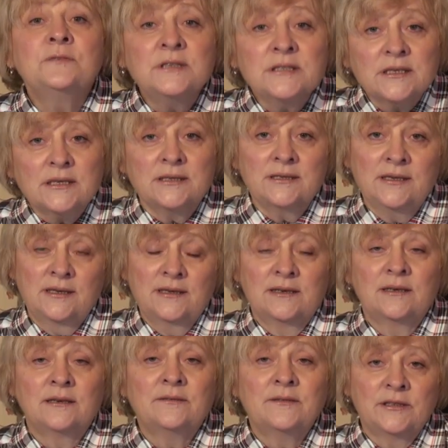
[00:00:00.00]
How our
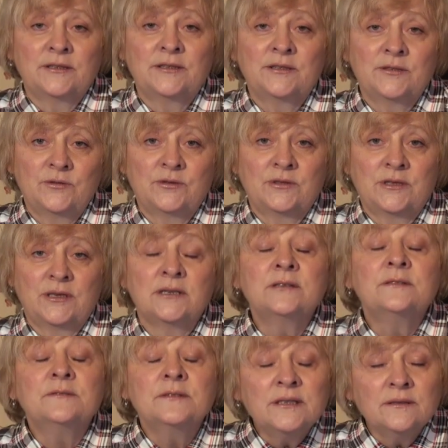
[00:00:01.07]
consciousness will give
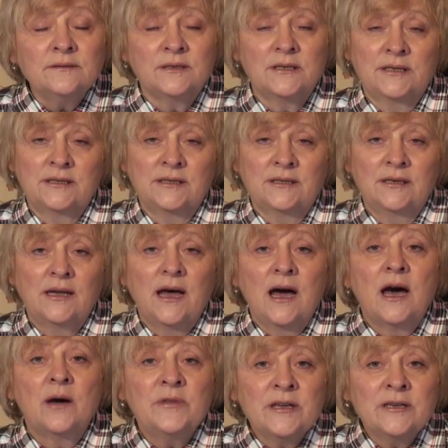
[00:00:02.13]
birth to new
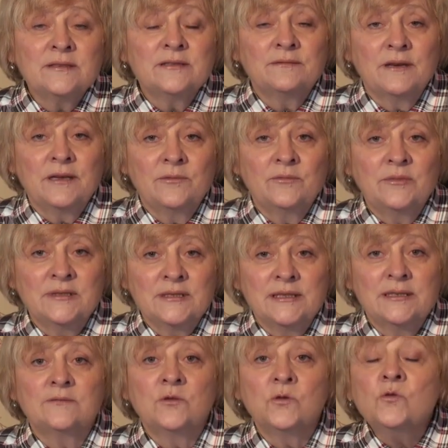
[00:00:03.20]
notions.
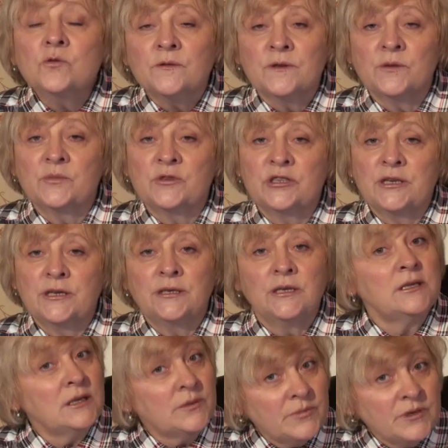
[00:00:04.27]
Our common
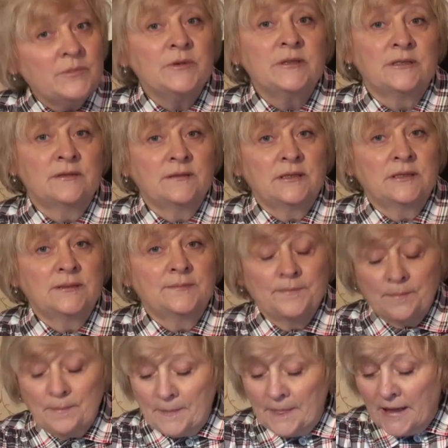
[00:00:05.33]
consciousness is
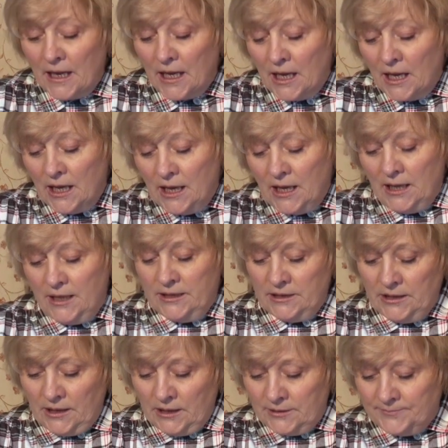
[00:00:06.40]
consciousness of the
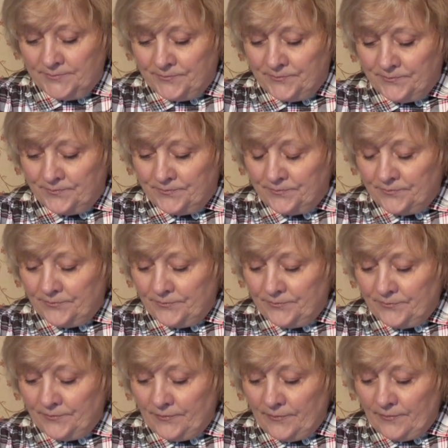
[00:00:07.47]
Earth.
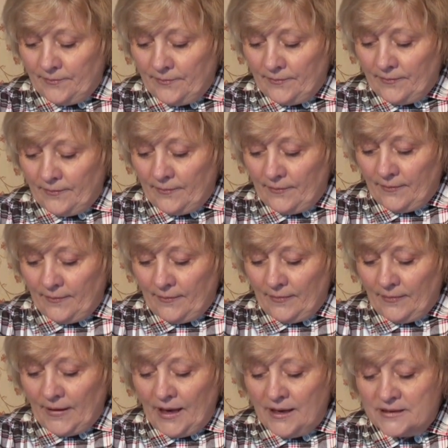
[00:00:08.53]
It's worth being
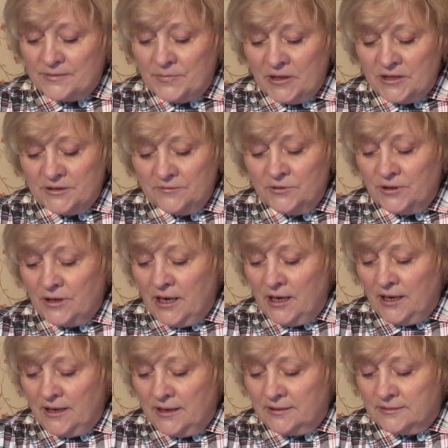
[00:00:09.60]
serious with
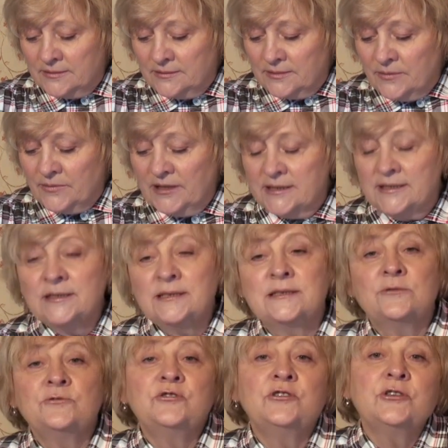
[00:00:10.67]
prophecies and
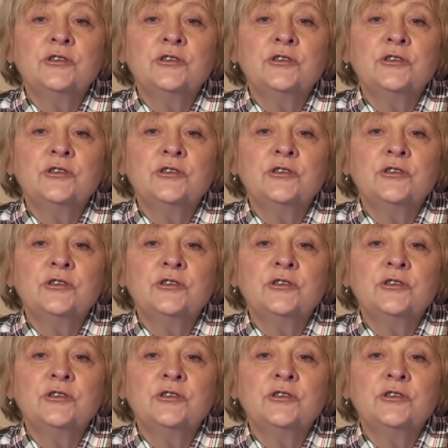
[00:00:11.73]
recommend